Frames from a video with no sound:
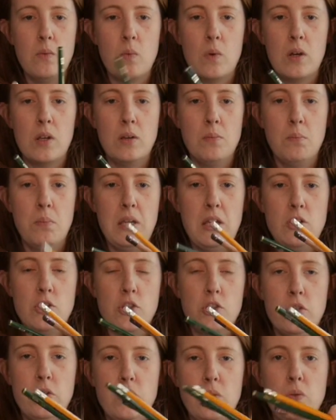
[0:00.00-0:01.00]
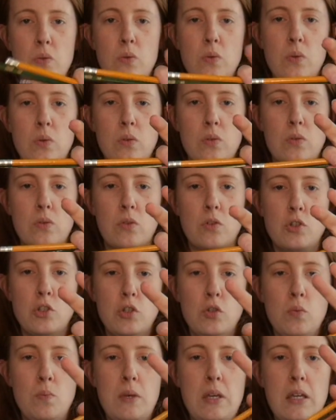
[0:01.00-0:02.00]
one B2 or
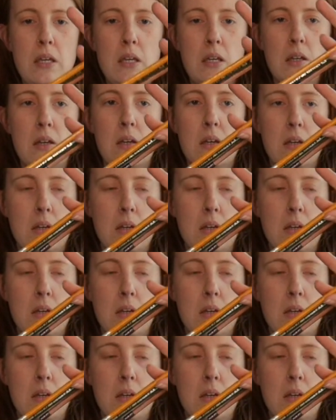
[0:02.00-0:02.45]
2B.